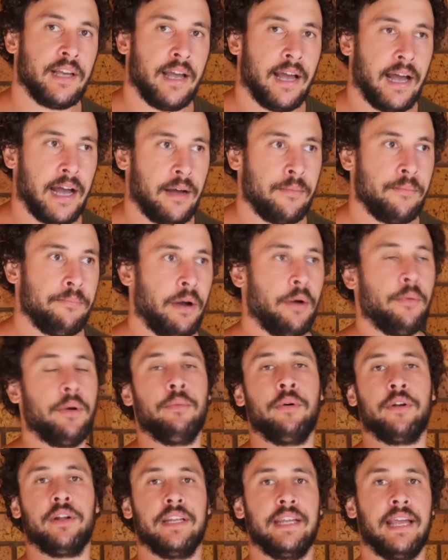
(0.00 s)
But we
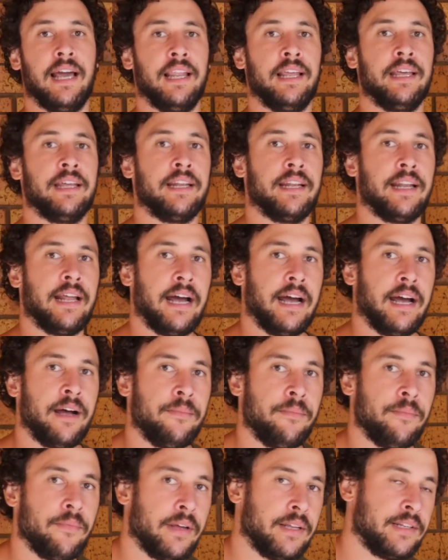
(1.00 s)
wouldn't yell it.
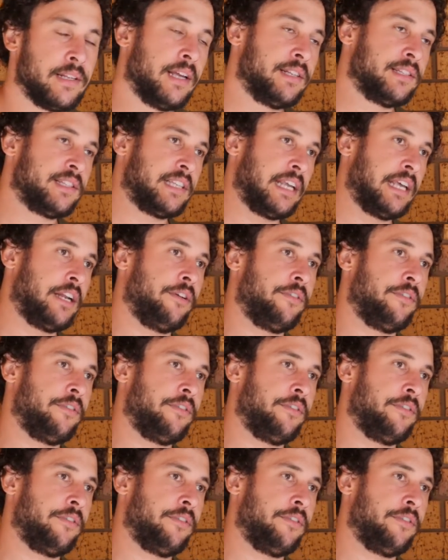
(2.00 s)
Instead